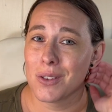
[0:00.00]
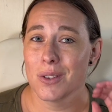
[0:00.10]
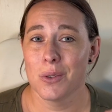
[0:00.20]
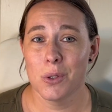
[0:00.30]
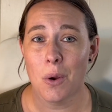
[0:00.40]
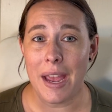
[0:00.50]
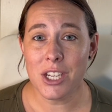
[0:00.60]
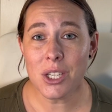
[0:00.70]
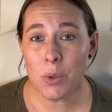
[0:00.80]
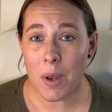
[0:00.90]
So I
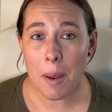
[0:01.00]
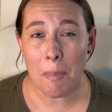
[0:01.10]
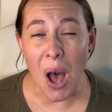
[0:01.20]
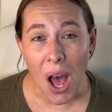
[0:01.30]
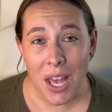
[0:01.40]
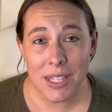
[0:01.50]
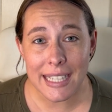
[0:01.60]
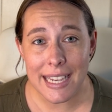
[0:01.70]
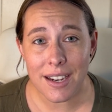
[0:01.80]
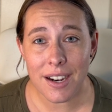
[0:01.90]
just want to pause
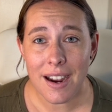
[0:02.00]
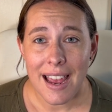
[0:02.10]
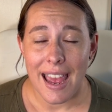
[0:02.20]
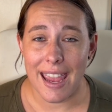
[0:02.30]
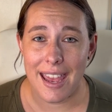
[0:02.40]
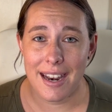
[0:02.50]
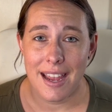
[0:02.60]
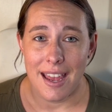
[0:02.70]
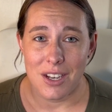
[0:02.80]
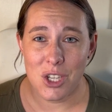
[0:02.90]
here
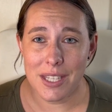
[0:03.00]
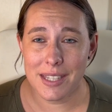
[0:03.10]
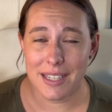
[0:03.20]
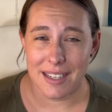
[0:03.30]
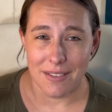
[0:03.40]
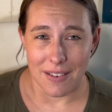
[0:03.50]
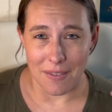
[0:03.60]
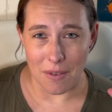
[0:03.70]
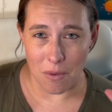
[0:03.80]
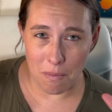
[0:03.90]
and just
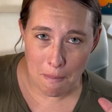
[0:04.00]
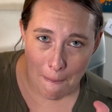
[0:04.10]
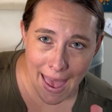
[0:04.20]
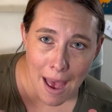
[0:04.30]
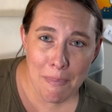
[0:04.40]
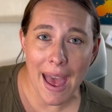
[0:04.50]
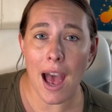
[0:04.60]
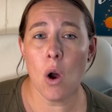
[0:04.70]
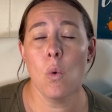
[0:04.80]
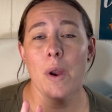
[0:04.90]
map
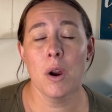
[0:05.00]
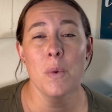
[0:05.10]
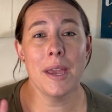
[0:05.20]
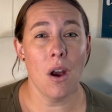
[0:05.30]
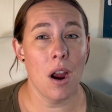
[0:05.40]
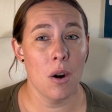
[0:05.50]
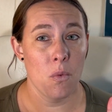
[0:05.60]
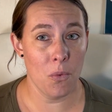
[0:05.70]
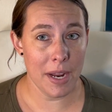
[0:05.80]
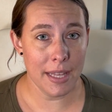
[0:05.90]
out where we are
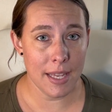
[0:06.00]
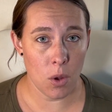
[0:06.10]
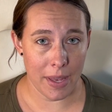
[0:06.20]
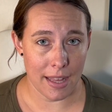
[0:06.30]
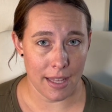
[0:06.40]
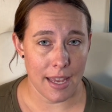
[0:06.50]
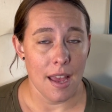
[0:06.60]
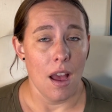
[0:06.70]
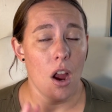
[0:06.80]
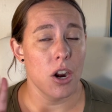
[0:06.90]
really quickly.
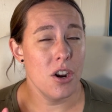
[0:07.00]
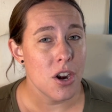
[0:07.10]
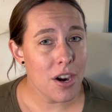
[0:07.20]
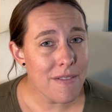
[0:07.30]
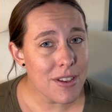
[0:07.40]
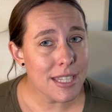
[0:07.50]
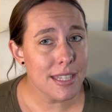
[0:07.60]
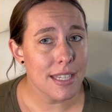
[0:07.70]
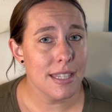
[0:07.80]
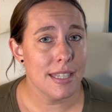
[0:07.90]
Our nervous
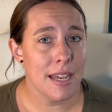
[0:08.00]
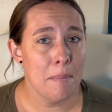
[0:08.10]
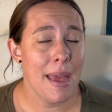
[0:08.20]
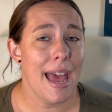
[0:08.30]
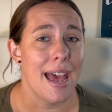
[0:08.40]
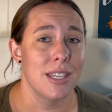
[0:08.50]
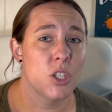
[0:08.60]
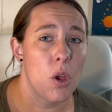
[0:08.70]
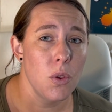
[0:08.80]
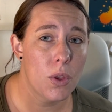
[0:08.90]
system
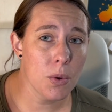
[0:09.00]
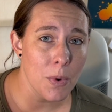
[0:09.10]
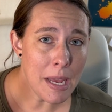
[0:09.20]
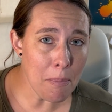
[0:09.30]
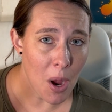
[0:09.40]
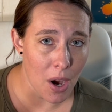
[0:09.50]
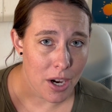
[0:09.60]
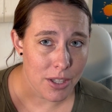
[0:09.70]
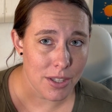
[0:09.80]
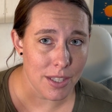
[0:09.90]
has three
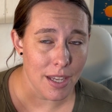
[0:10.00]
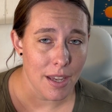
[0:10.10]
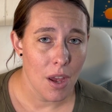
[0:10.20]
parts.